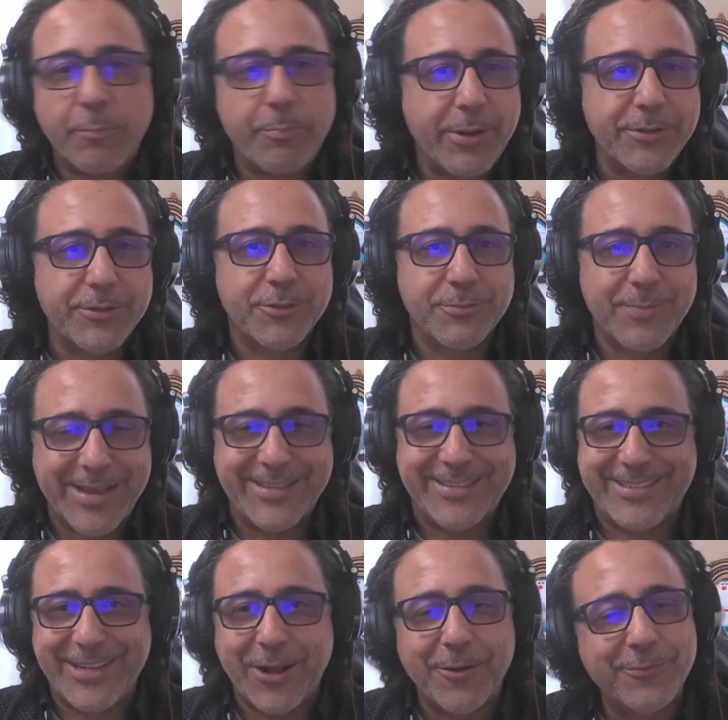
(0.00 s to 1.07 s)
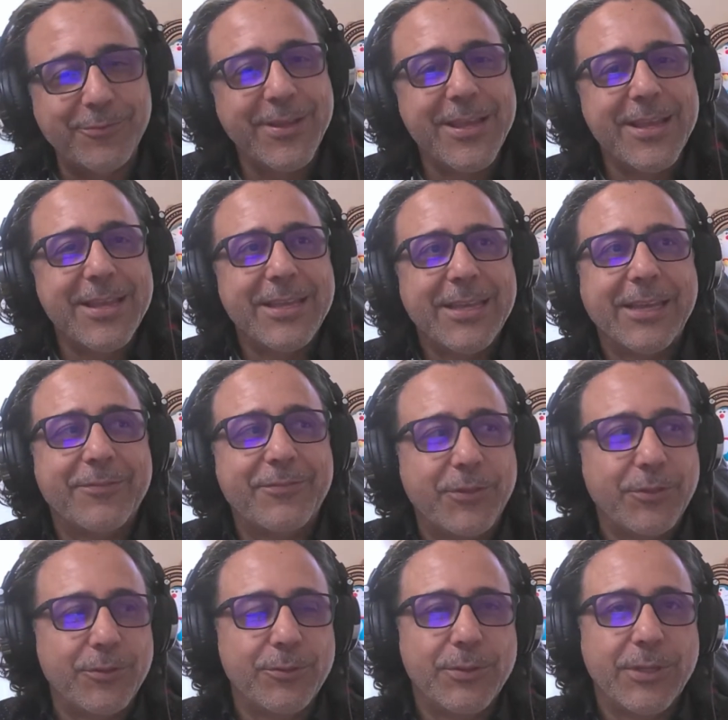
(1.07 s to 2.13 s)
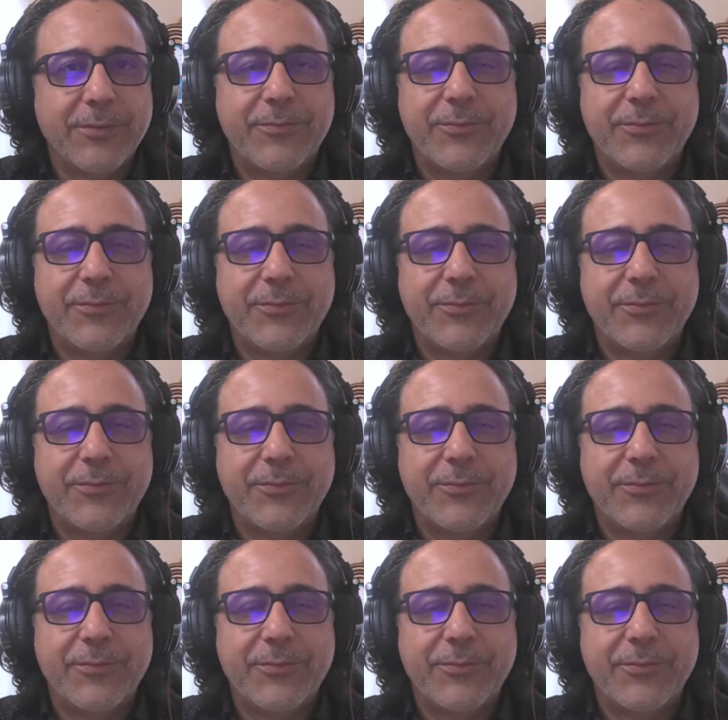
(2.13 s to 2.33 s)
punch you myself if you